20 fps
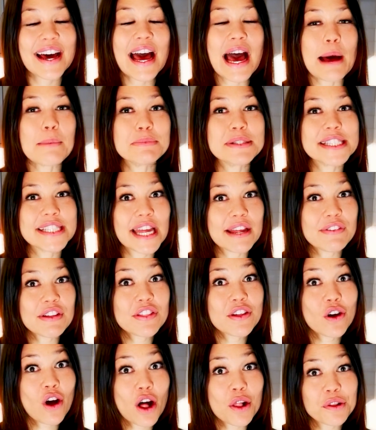I'm saving
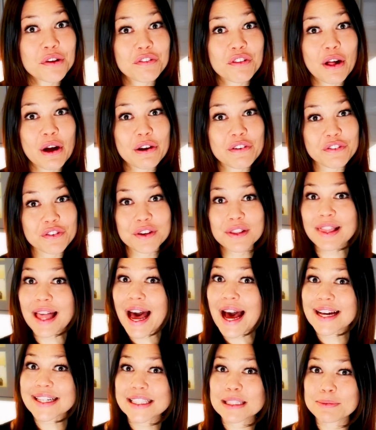the cauliflower for
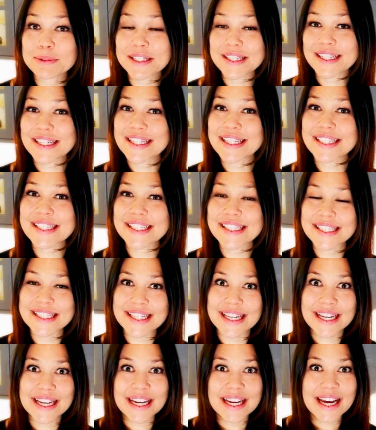last because
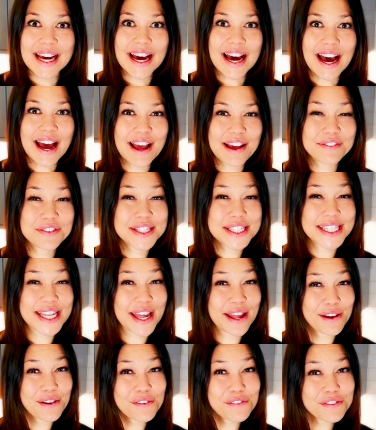I've
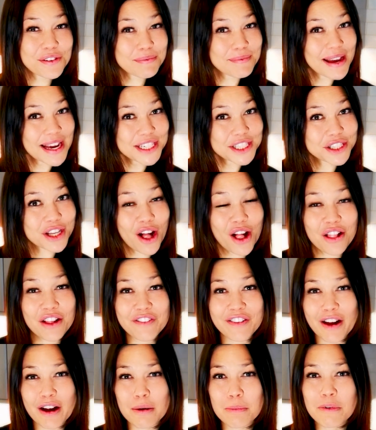saved mashed
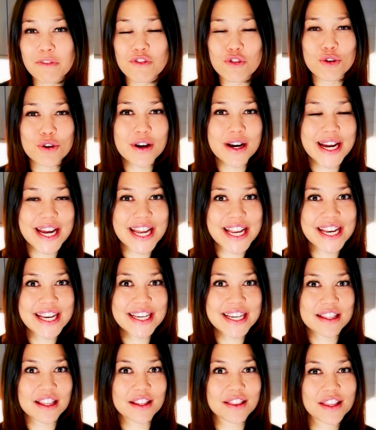cauliflower before and
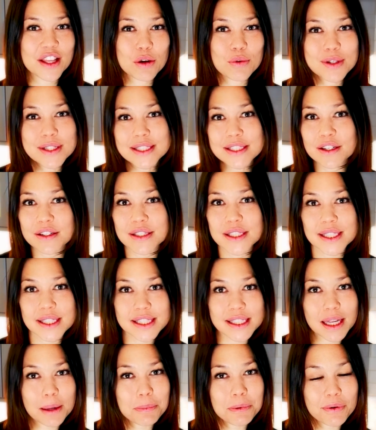the liquid starts to
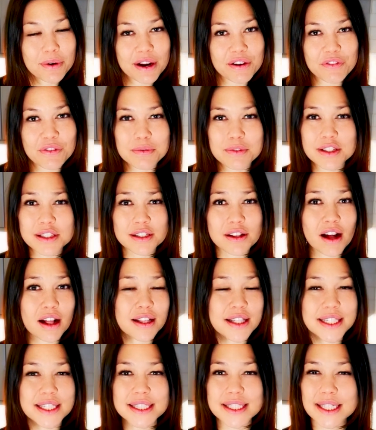separate from the
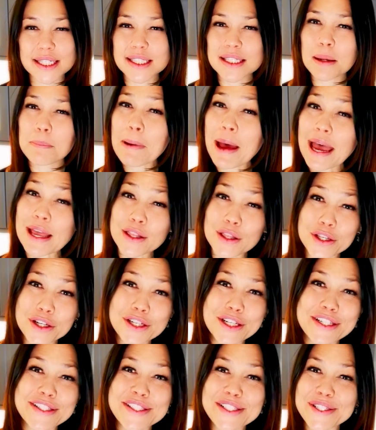solids. It's a bad look.
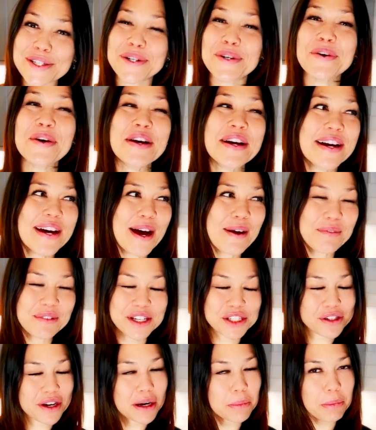So I'm gonna
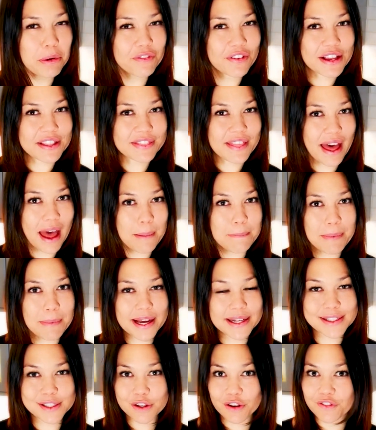try to prevent that by
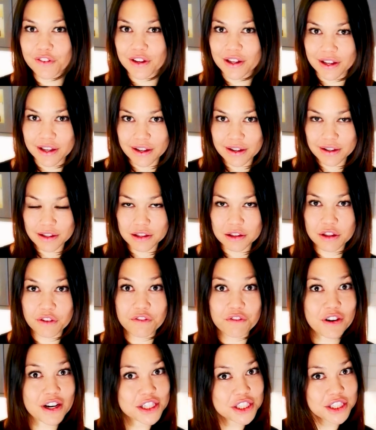serving it the
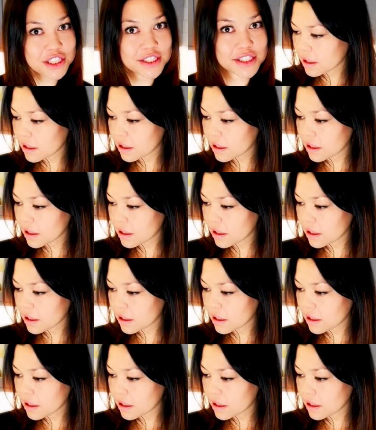freshest.